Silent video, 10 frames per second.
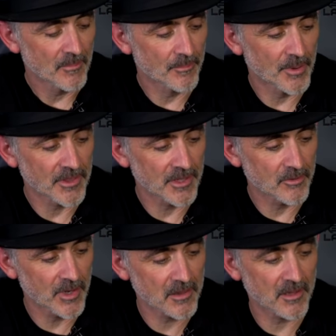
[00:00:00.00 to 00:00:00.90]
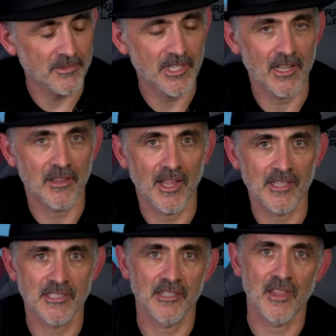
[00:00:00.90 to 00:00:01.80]
But the reason I'm telling you that
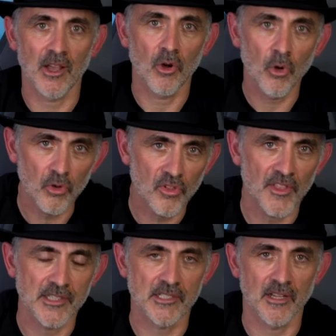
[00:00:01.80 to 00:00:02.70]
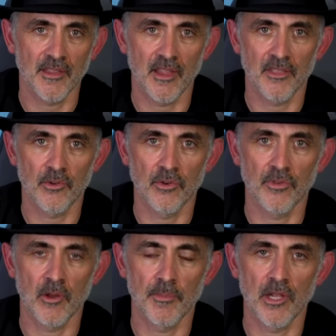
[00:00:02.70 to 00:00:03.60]
is that they're all things like that. There'll,
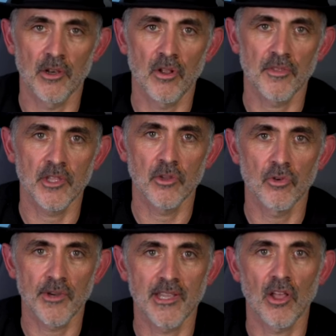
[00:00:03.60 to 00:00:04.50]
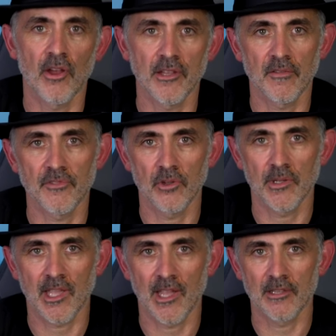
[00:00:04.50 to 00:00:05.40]
there'll be a lot that you already kind of do
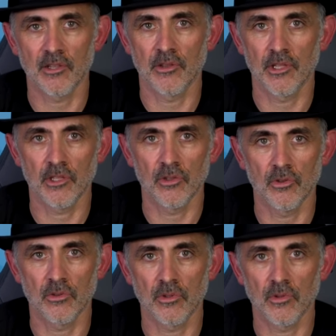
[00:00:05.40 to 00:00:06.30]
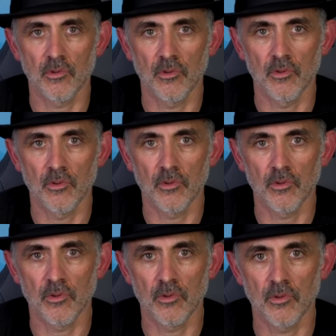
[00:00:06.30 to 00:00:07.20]
and can do that you'll,
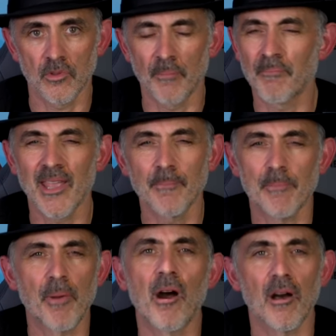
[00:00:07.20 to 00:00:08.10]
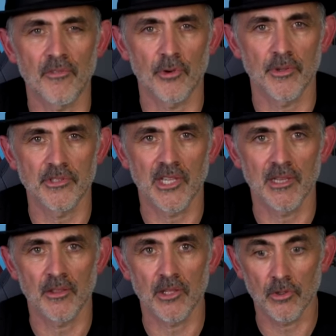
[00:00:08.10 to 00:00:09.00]
that may be part of a
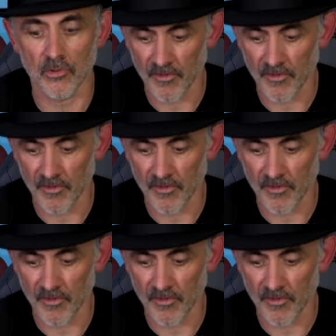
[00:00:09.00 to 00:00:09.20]
routine that you'll